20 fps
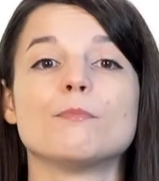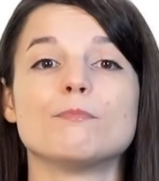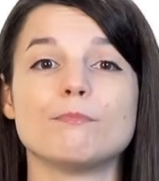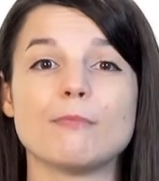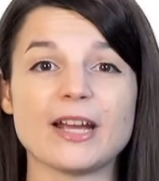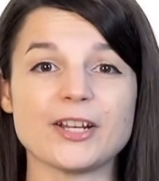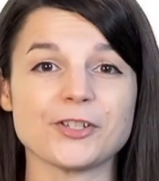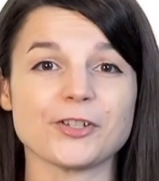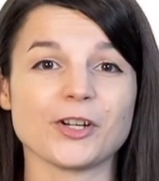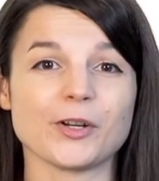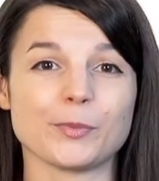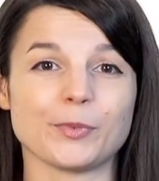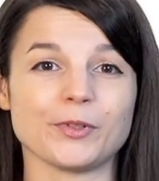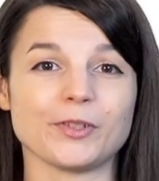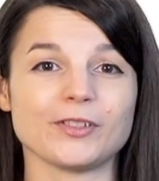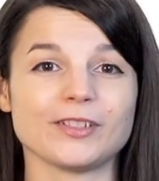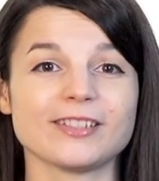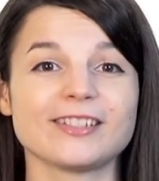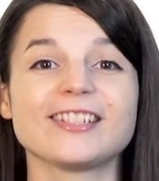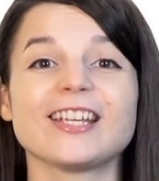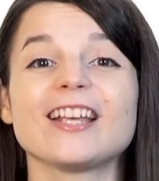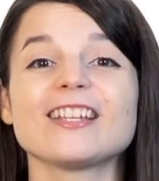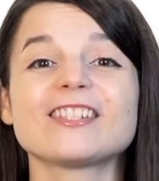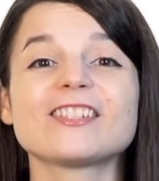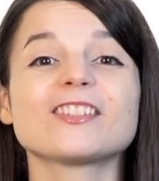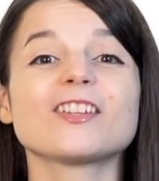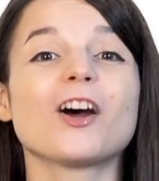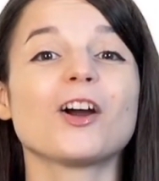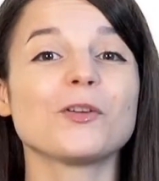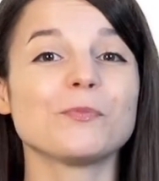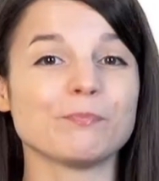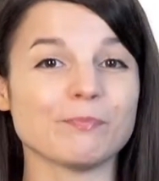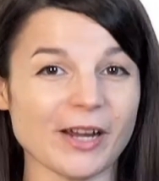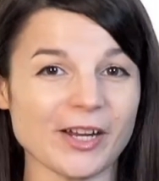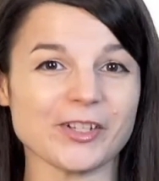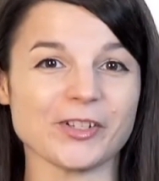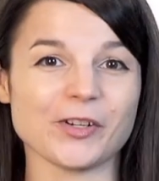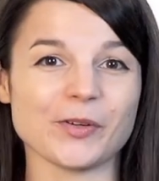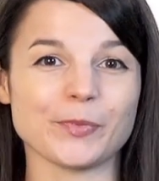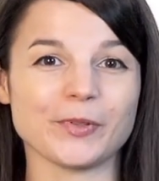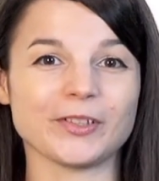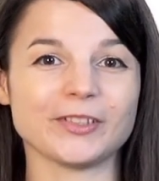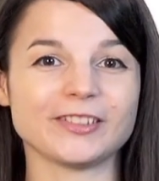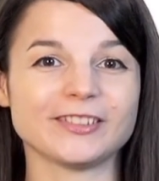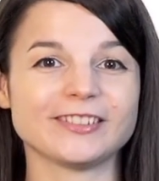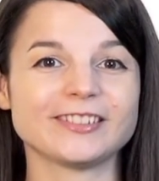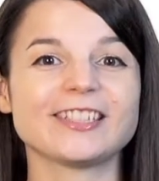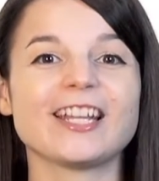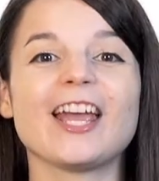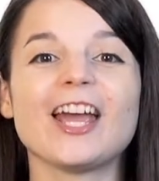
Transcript: Measurable. Tests are measurable.